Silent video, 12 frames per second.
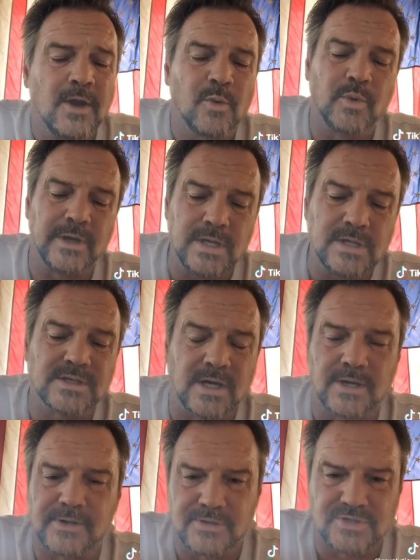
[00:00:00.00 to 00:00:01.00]
we need to
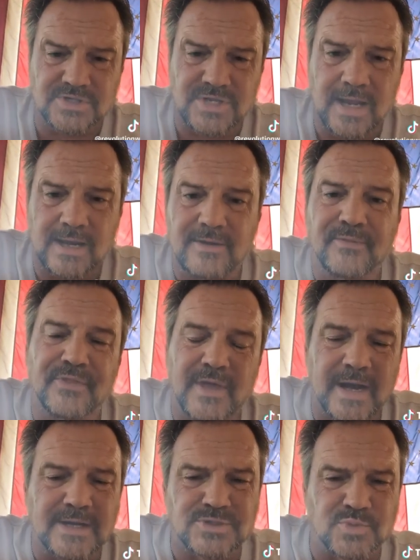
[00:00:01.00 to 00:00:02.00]
understand
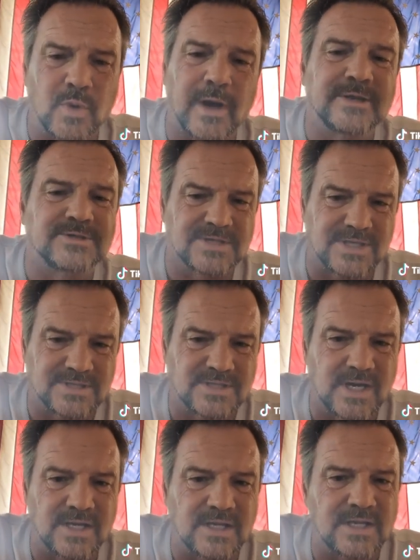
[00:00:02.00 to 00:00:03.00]
that is why
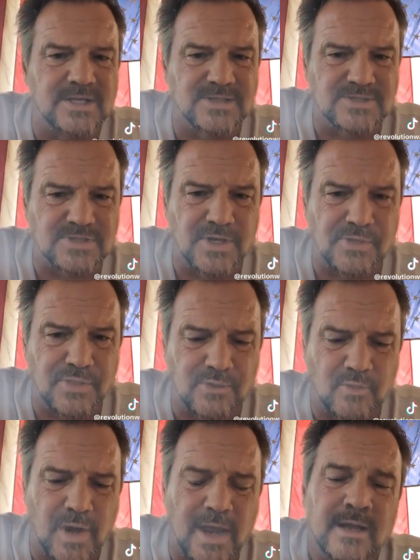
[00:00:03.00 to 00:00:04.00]
TikTok is a
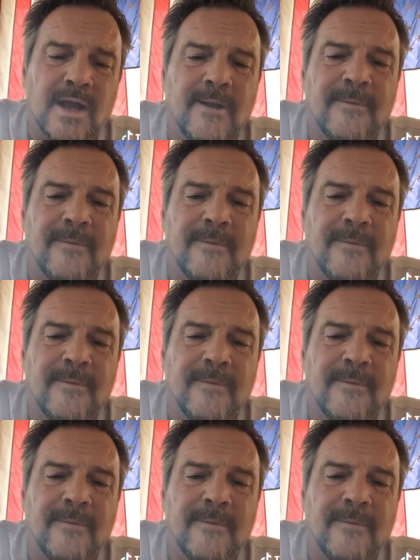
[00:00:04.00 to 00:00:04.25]
threat.